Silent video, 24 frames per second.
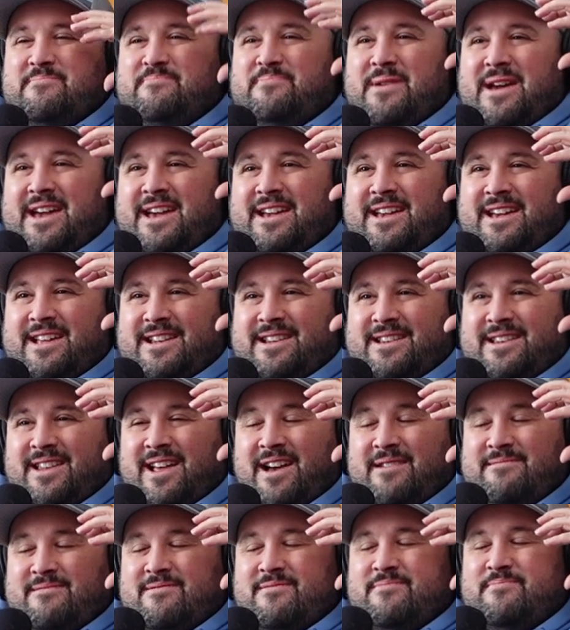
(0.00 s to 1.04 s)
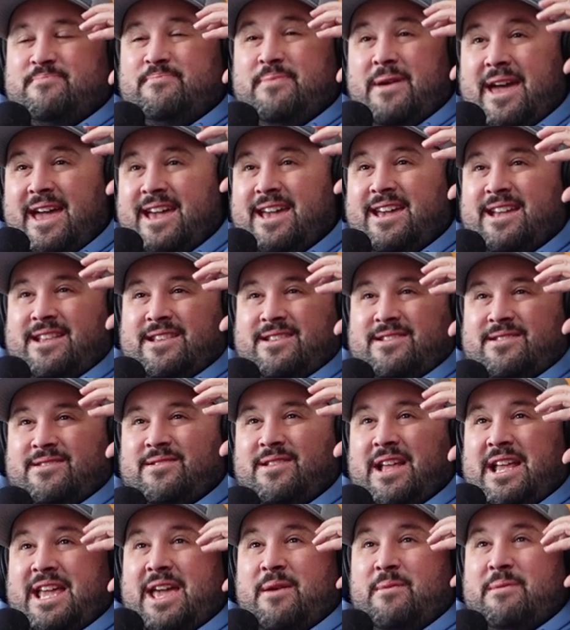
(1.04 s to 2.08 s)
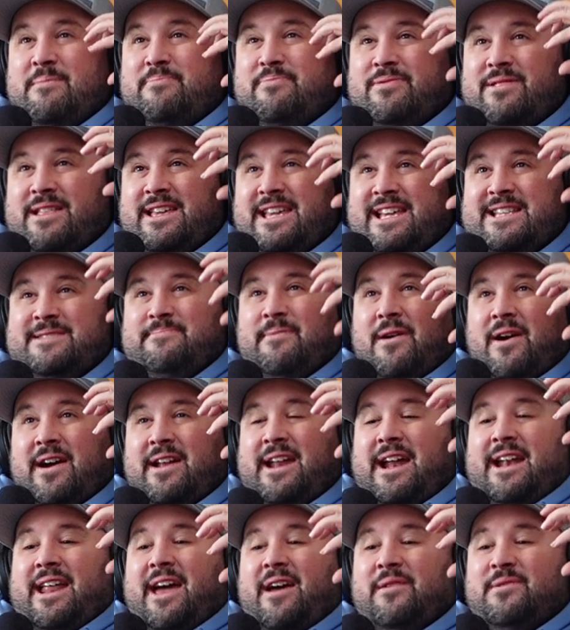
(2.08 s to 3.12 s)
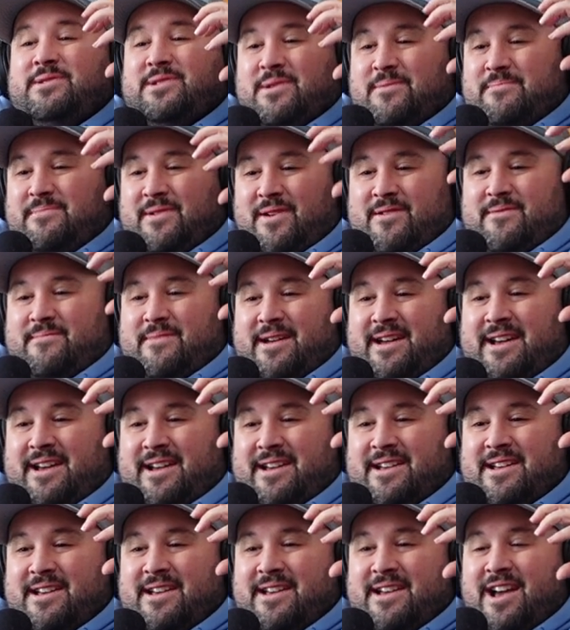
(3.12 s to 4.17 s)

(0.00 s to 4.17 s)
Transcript: begging, like, can we please buy that house up Byron Bay?